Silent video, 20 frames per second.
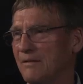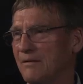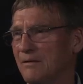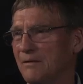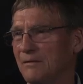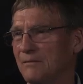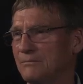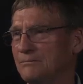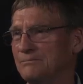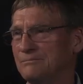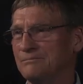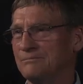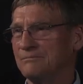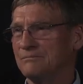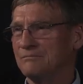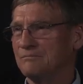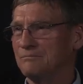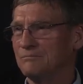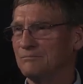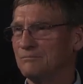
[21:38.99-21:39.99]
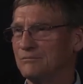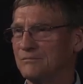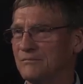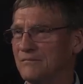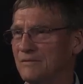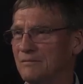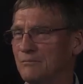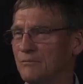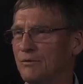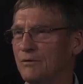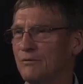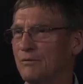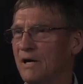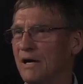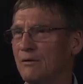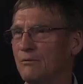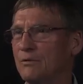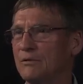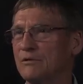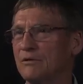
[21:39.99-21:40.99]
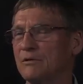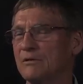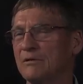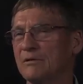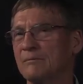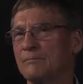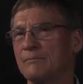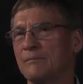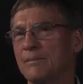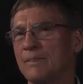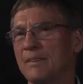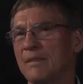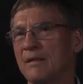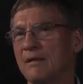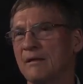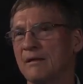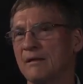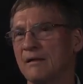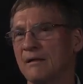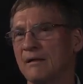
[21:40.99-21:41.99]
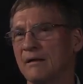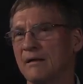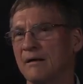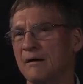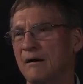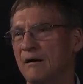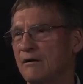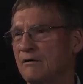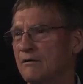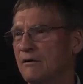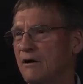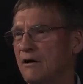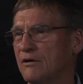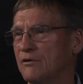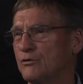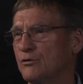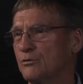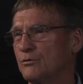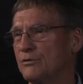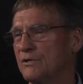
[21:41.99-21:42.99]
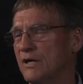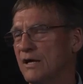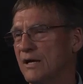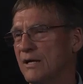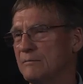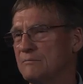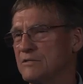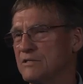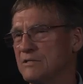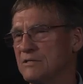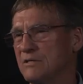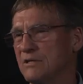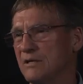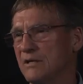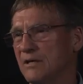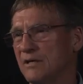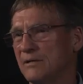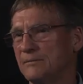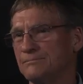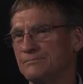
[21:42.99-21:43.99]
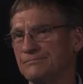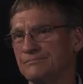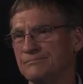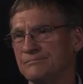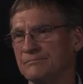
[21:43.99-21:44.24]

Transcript: you know, I went on R and R uh, two times, um,